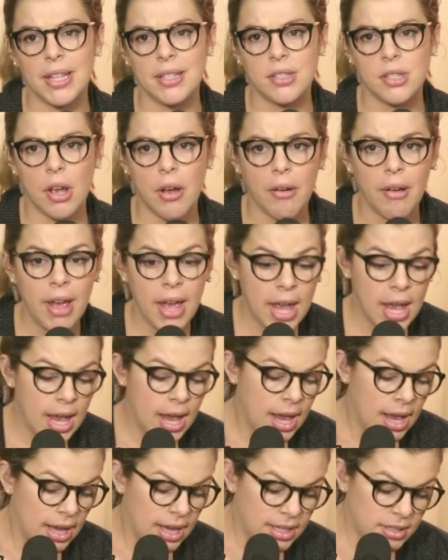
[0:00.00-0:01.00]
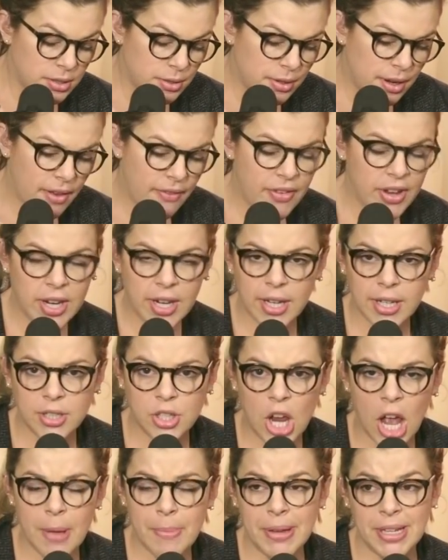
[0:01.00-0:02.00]
And so he's doing a very good
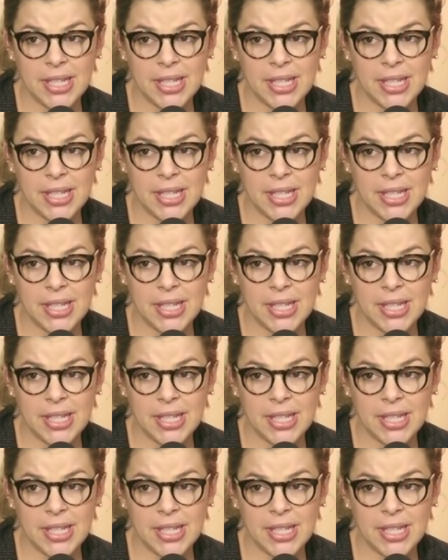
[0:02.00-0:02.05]
job.